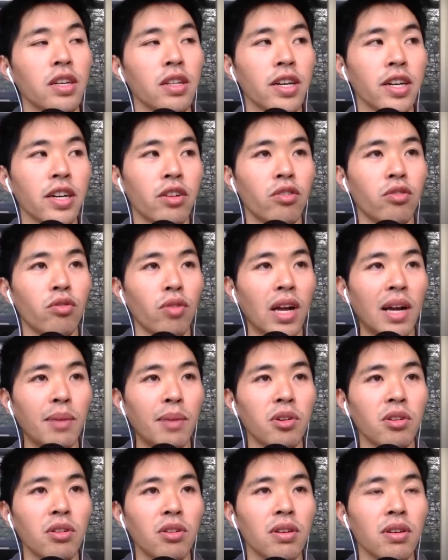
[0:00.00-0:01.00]
like,
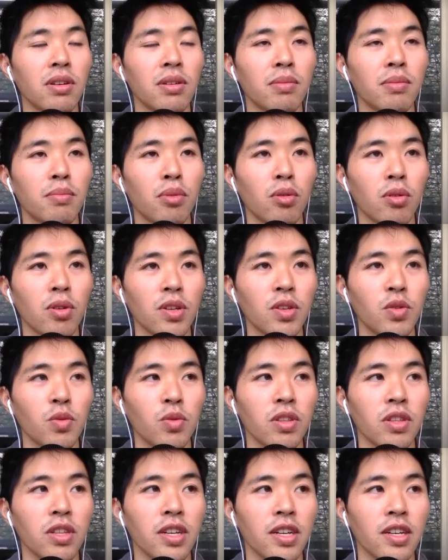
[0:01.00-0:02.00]
grammar points
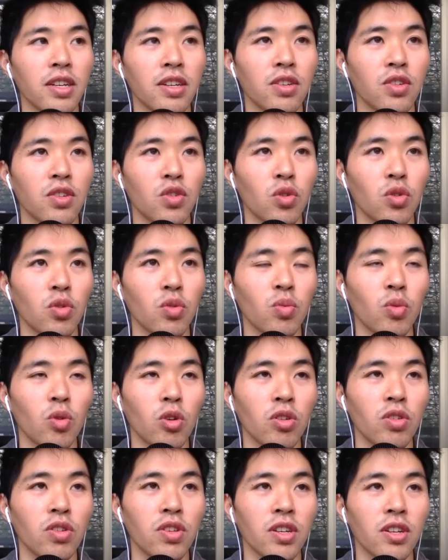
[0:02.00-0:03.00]
with, like, certain
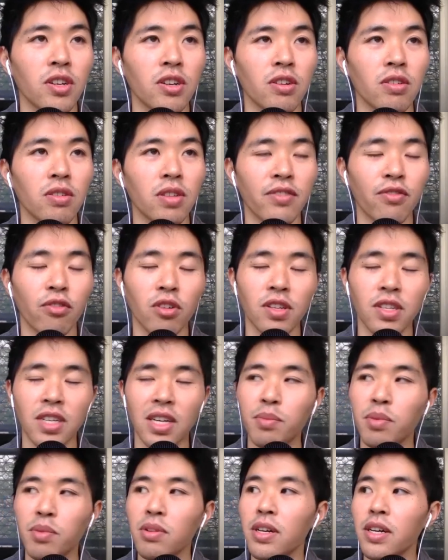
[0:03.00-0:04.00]
words that are, like, for
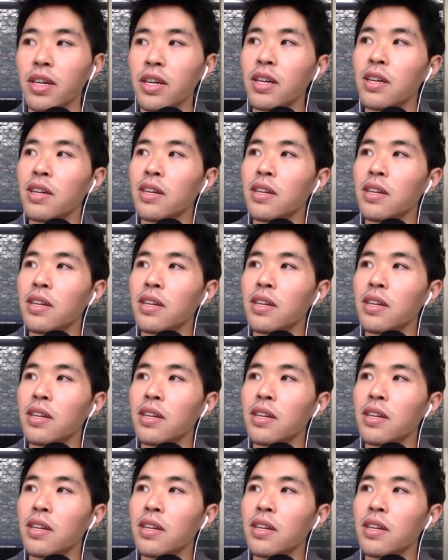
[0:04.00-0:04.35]
example, like